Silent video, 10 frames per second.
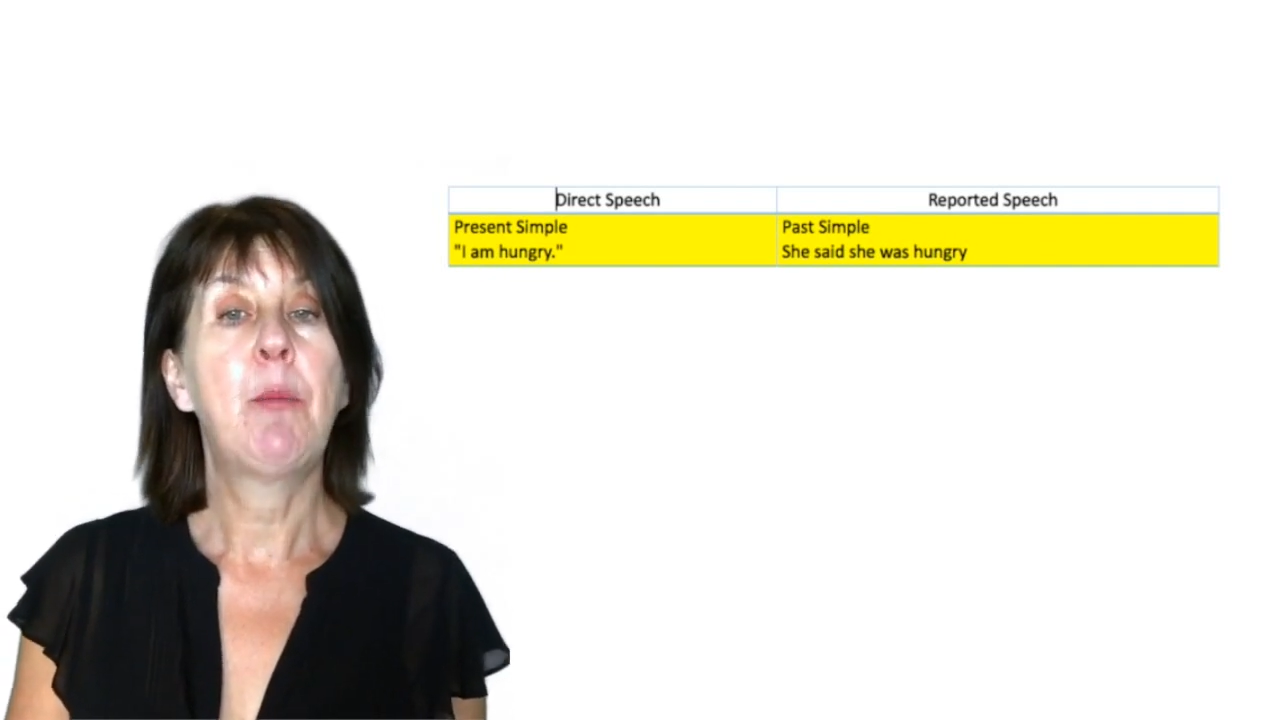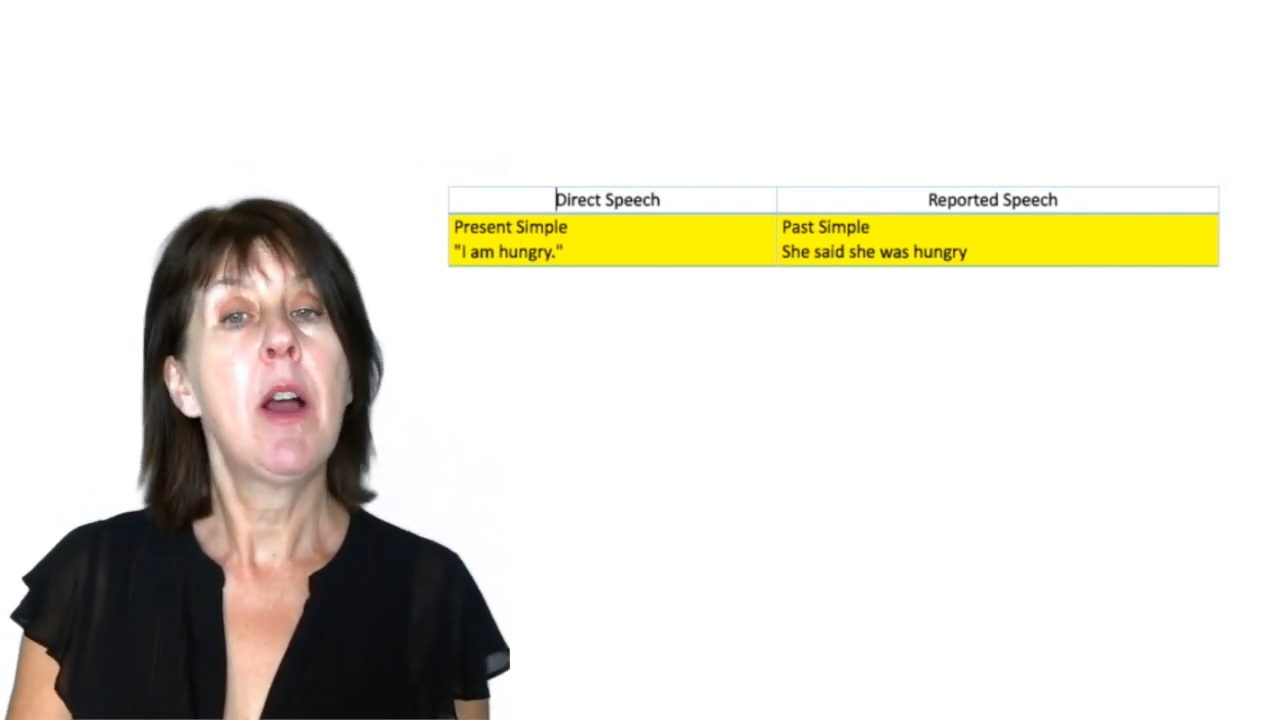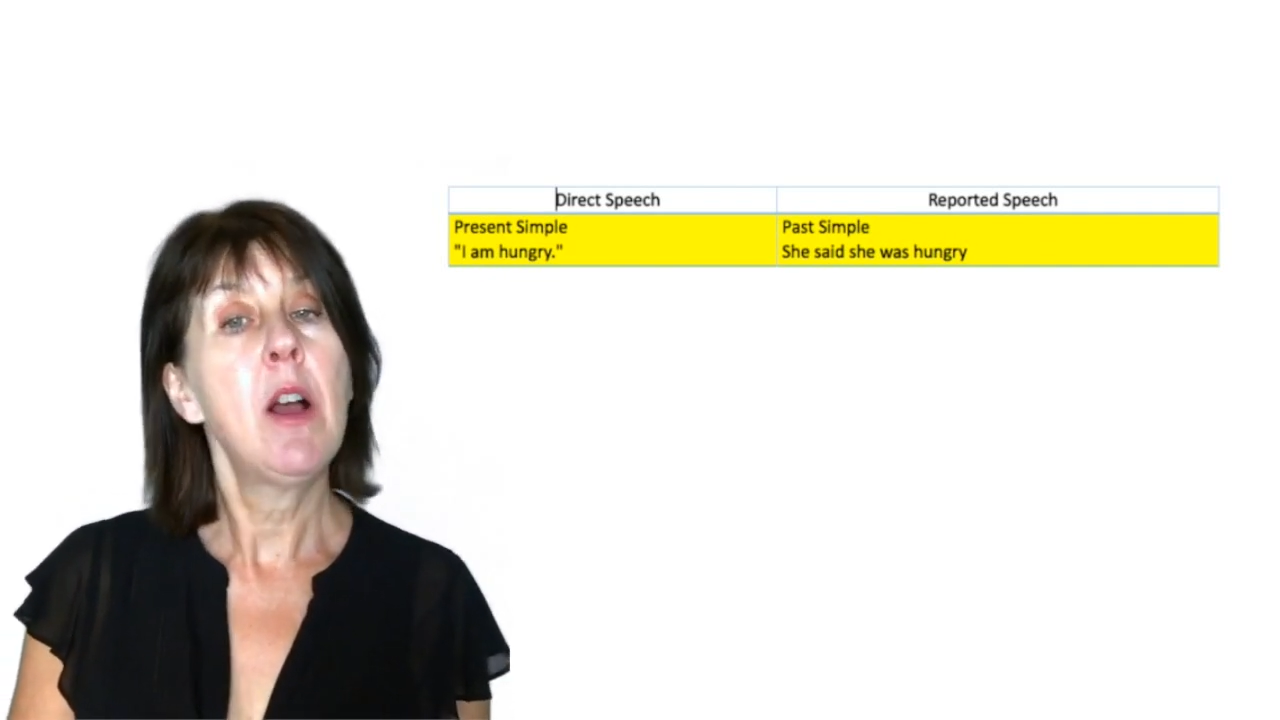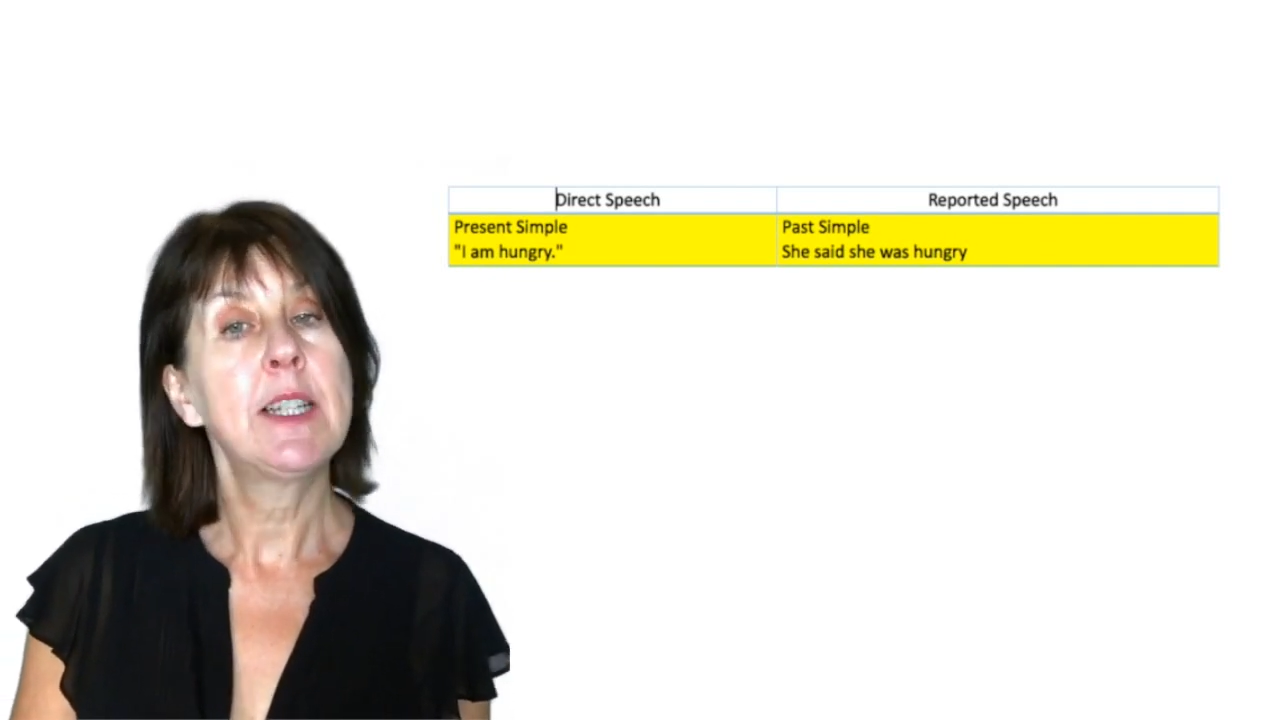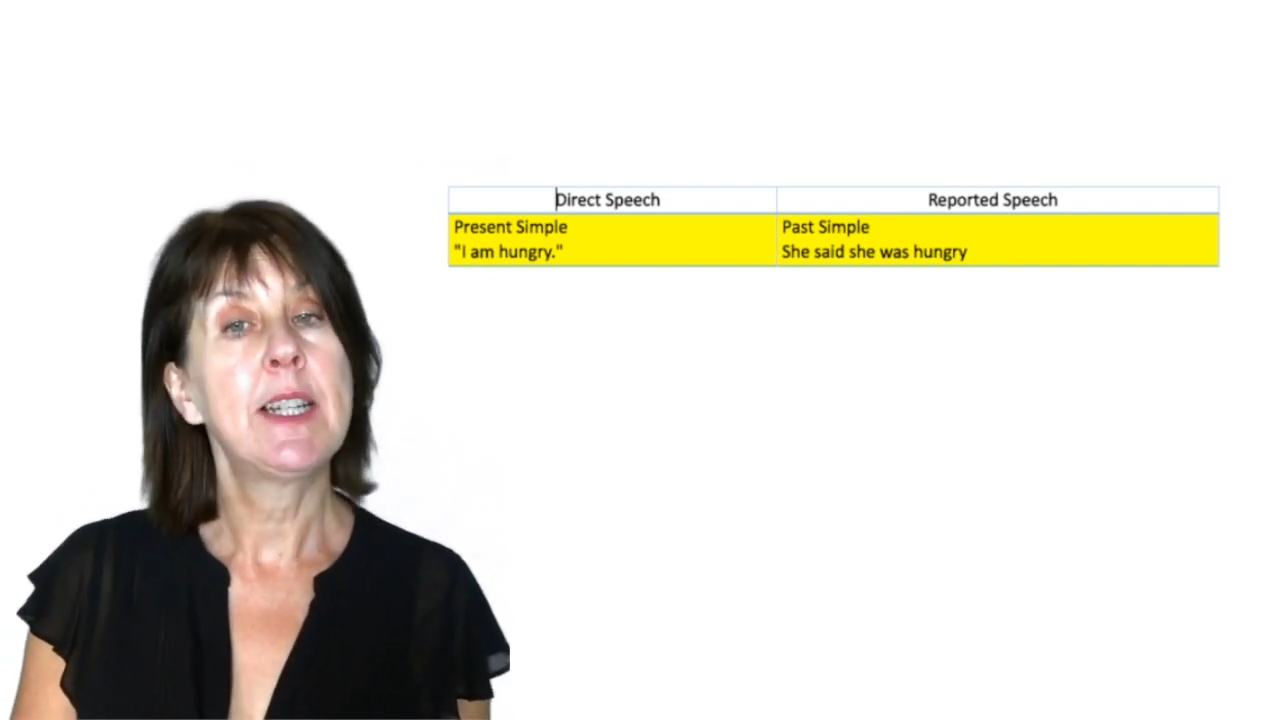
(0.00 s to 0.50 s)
past